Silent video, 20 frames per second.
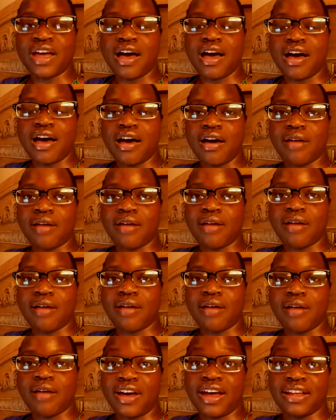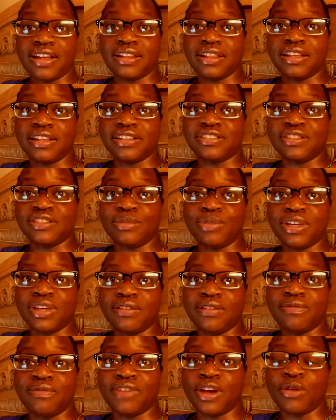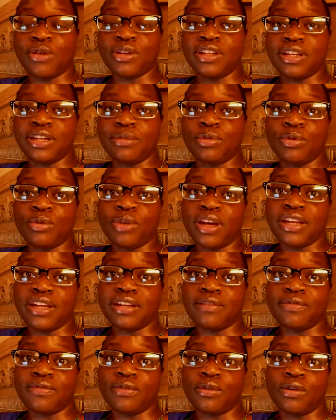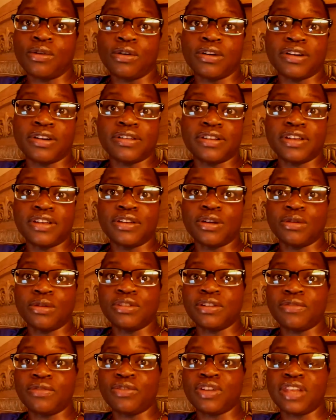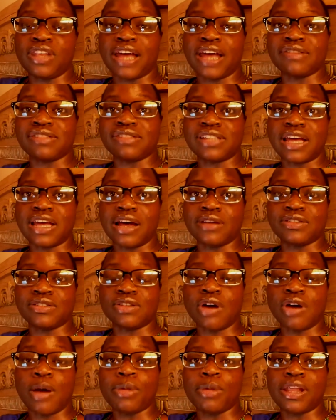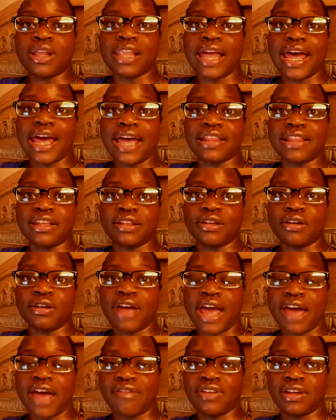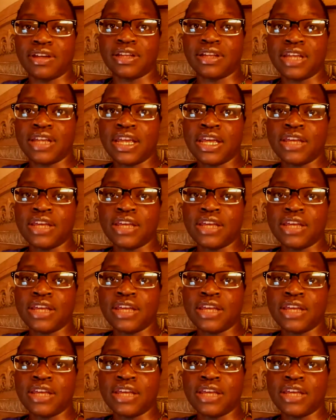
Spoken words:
I find this to be very liberating for, different lifestyles. So I'm glad that they're having,